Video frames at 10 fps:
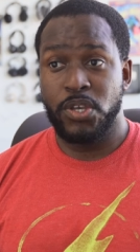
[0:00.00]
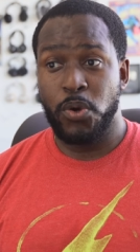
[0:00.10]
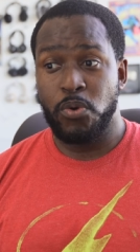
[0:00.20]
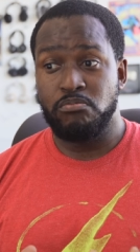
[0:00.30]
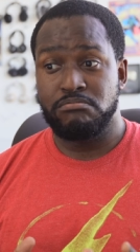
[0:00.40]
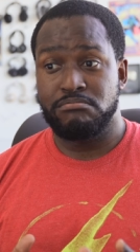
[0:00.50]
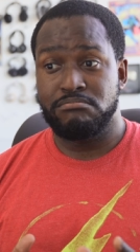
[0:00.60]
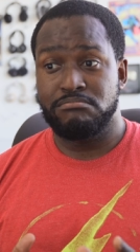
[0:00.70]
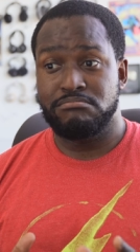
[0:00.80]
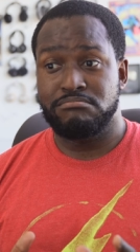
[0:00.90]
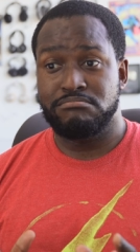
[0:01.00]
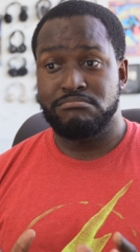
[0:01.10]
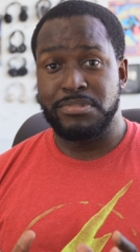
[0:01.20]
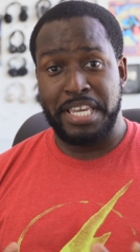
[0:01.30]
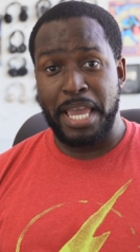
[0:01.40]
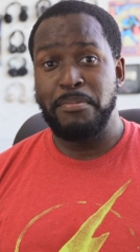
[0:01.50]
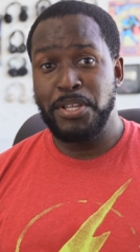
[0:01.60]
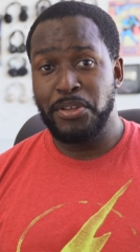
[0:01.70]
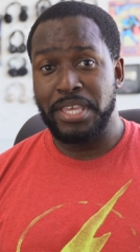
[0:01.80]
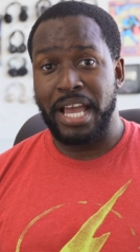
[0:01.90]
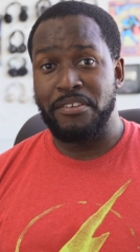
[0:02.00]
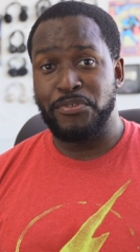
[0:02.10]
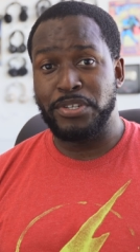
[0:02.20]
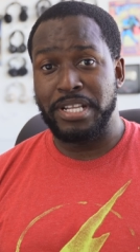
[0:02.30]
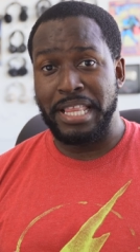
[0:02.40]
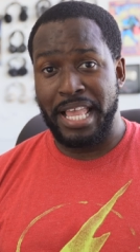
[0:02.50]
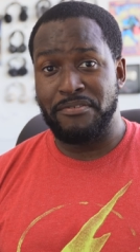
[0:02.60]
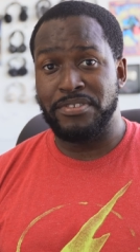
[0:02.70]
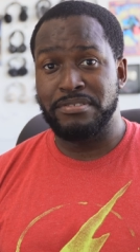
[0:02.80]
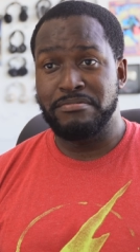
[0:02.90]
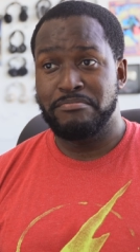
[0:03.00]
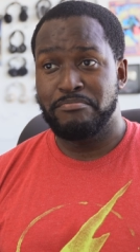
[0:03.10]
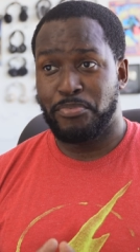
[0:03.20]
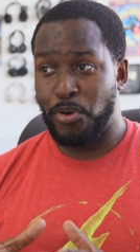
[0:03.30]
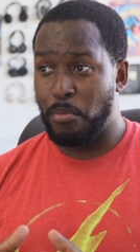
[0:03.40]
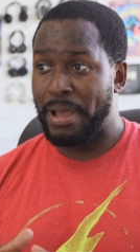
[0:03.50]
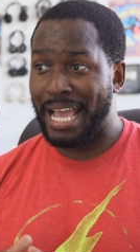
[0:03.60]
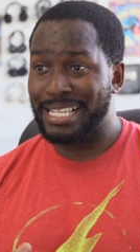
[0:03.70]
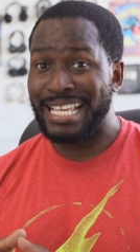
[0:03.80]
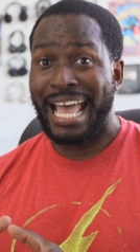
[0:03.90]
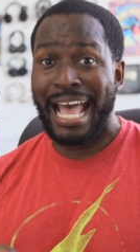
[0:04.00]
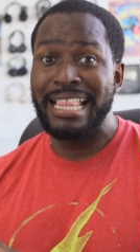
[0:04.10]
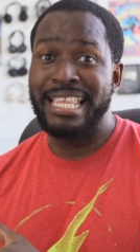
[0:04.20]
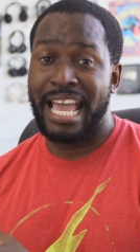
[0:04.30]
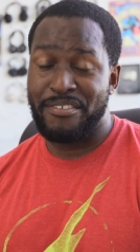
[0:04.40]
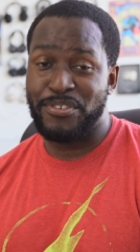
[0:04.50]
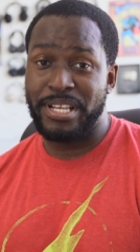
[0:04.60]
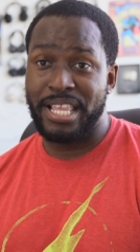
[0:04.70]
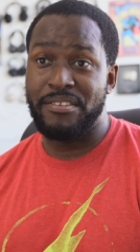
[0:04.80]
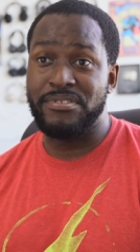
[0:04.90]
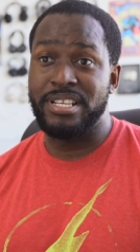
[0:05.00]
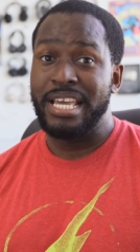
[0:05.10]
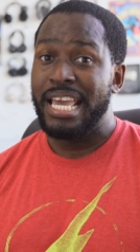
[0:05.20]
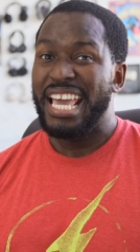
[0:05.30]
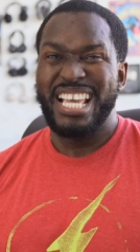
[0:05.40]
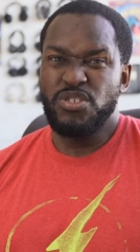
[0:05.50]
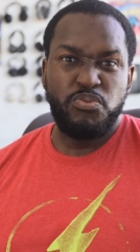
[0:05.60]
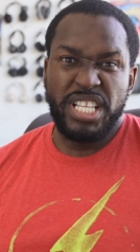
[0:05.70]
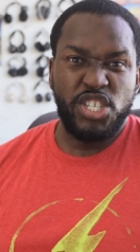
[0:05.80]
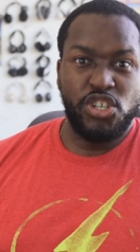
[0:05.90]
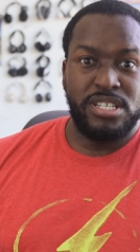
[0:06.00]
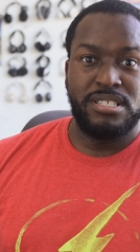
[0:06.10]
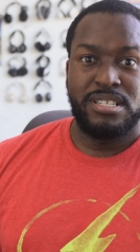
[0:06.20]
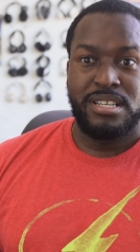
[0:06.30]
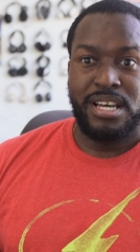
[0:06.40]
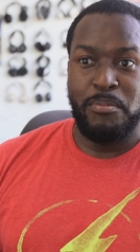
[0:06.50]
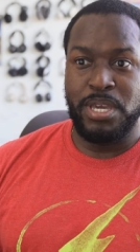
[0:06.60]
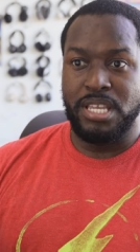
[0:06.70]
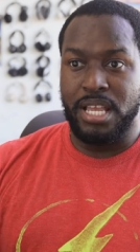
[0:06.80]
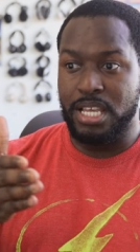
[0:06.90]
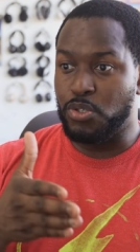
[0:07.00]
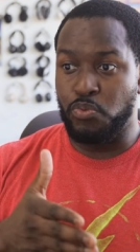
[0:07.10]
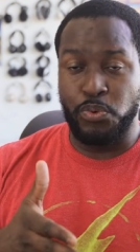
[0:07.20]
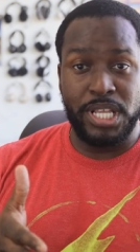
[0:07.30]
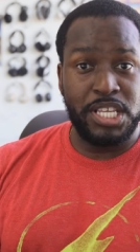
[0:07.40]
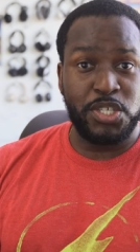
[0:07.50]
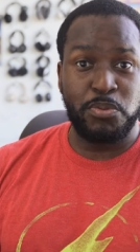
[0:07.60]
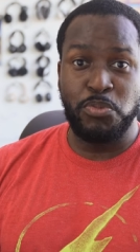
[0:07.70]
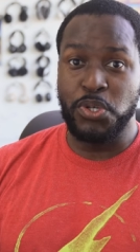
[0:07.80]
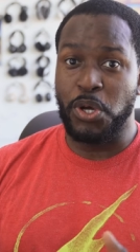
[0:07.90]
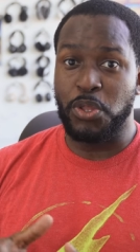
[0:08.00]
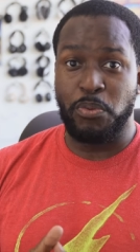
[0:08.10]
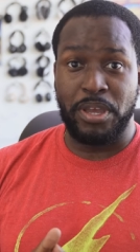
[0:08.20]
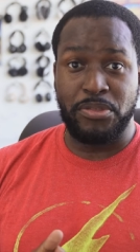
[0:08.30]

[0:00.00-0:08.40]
so gaming on the iPhone 11 Pro Max and the iPhone 11 is really good. I mean, it's really smooth all the way